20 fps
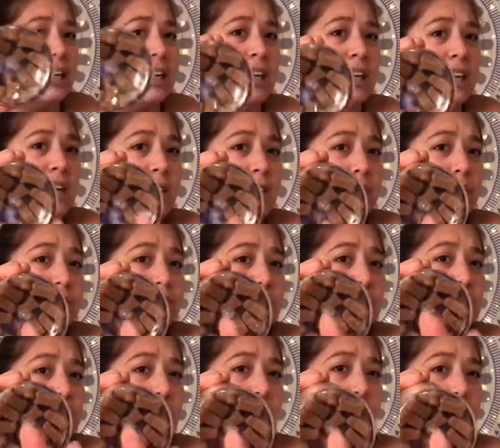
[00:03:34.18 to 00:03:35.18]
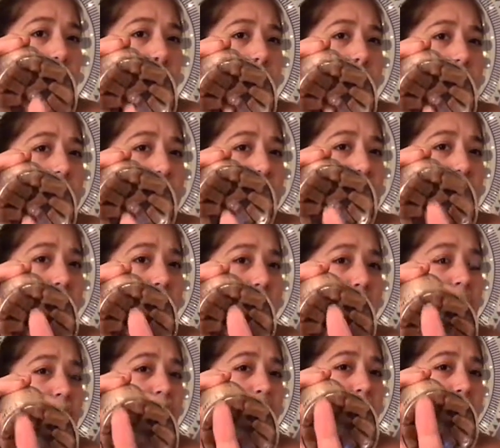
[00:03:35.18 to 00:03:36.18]
up. So I usually split them in half.
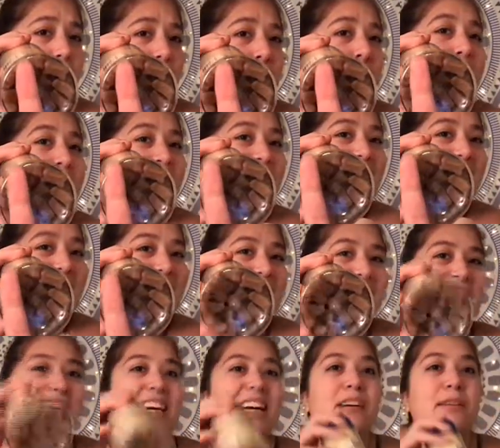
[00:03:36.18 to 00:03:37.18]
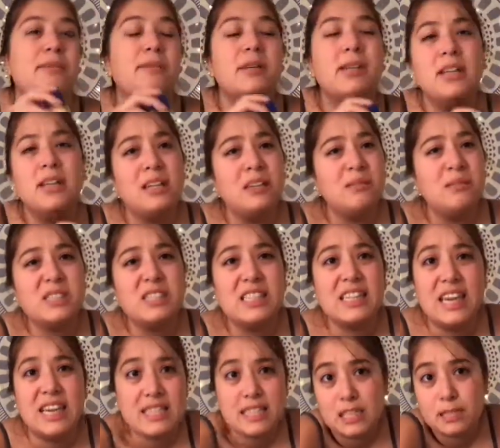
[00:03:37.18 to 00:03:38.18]
They're already really small. You can
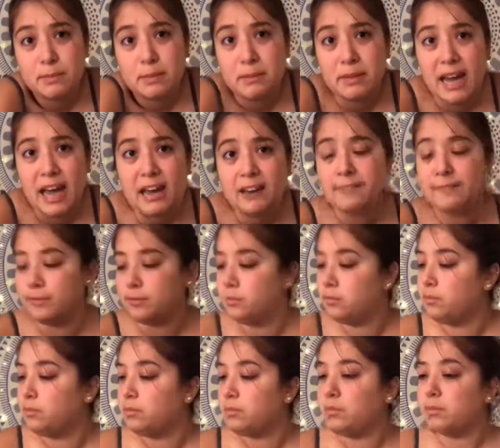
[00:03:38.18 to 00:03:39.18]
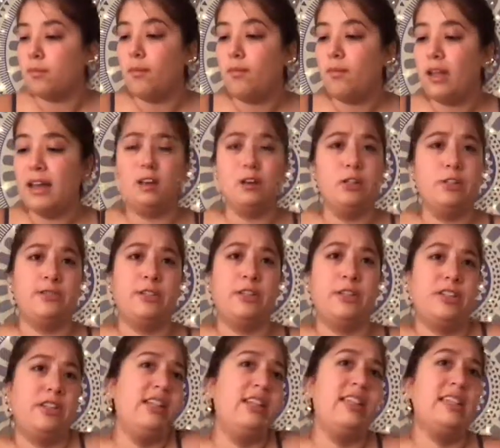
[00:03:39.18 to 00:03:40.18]
see my finger for comparison.
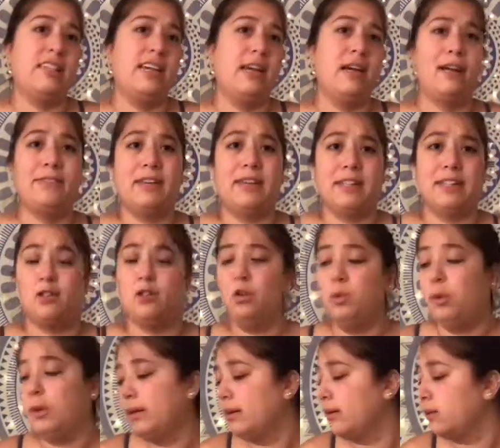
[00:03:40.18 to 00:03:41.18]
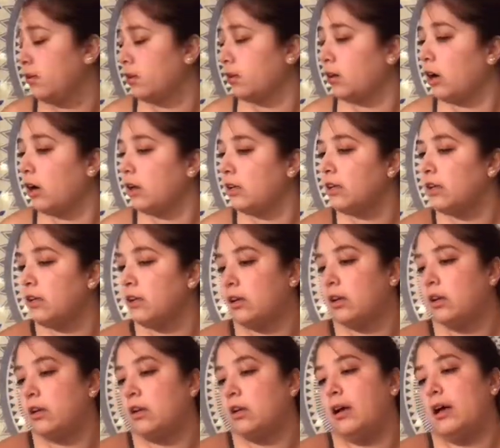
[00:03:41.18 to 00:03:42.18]
But just in case, I split them in
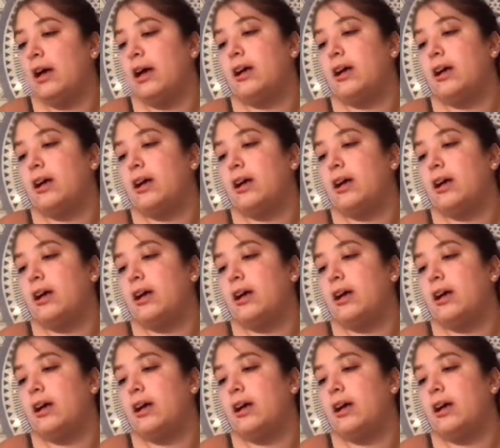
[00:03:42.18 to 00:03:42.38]
half.